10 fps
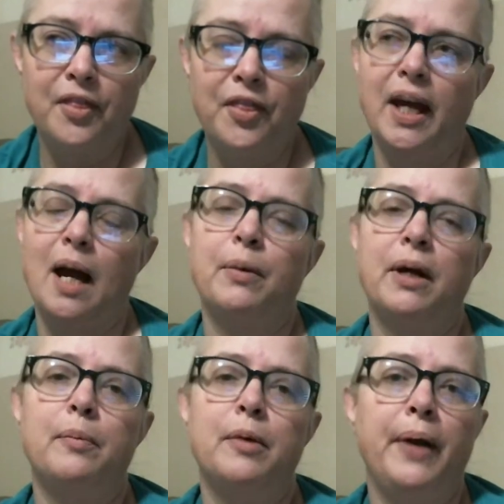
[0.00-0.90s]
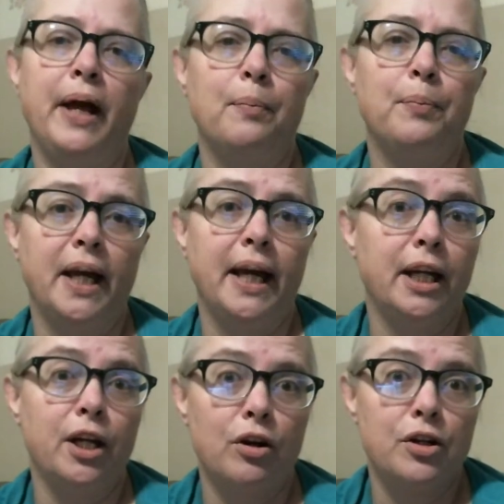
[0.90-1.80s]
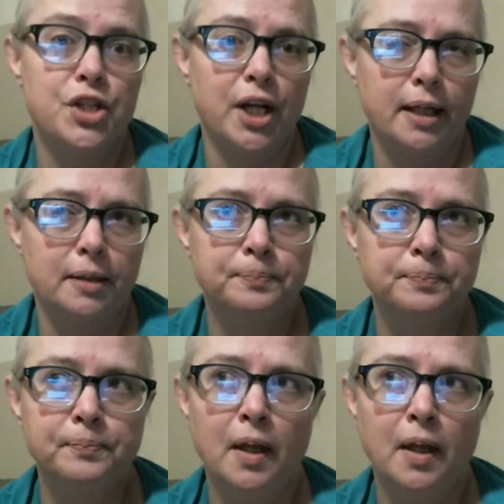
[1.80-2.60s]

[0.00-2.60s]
think I'm going to be playing yarn chicken.